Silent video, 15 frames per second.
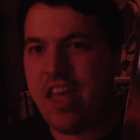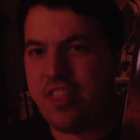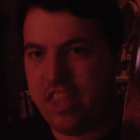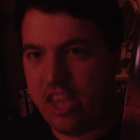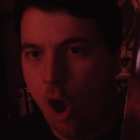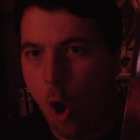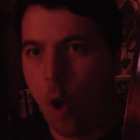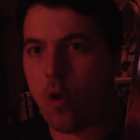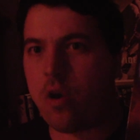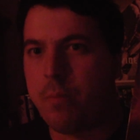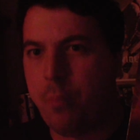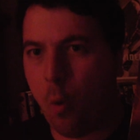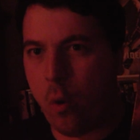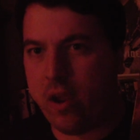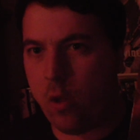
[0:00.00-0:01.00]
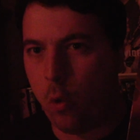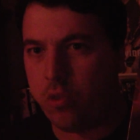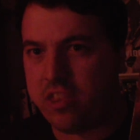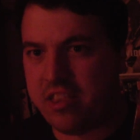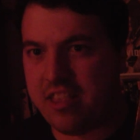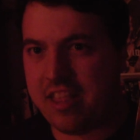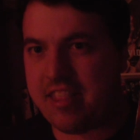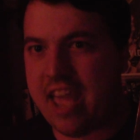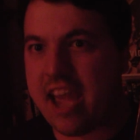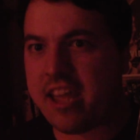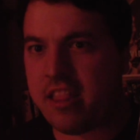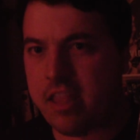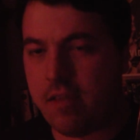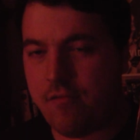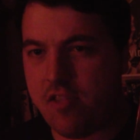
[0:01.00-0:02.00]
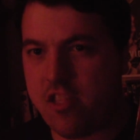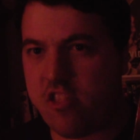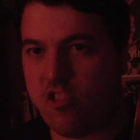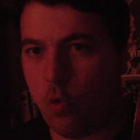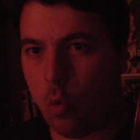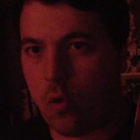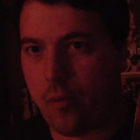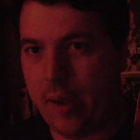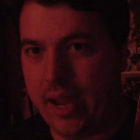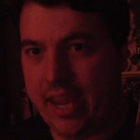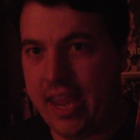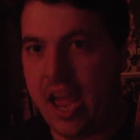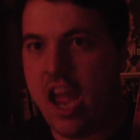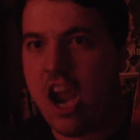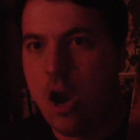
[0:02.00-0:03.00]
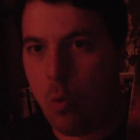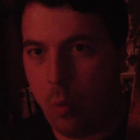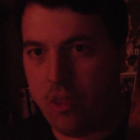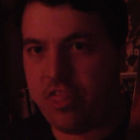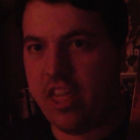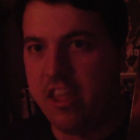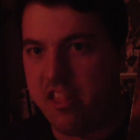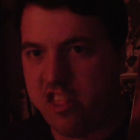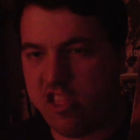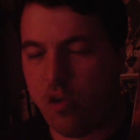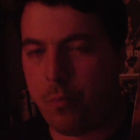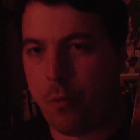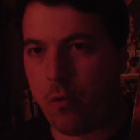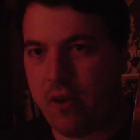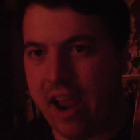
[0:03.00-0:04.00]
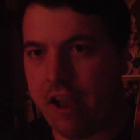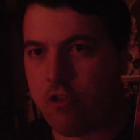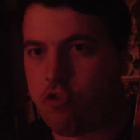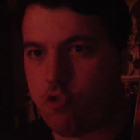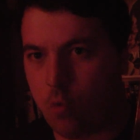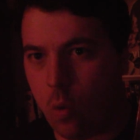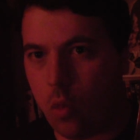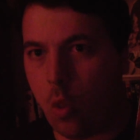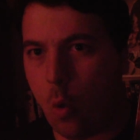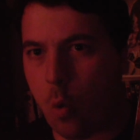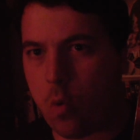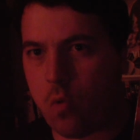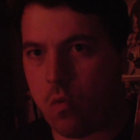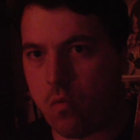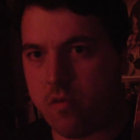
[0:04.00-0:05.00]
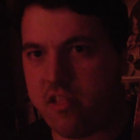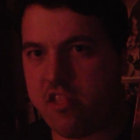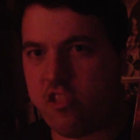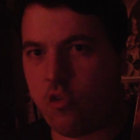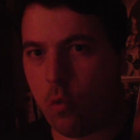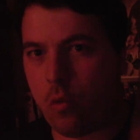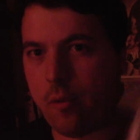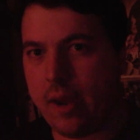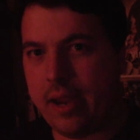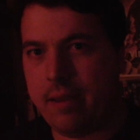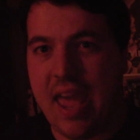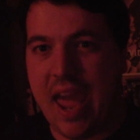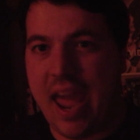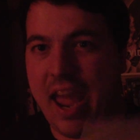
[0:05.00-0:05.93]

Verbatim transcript: the hard-boiled detective story with a supernatural horror story.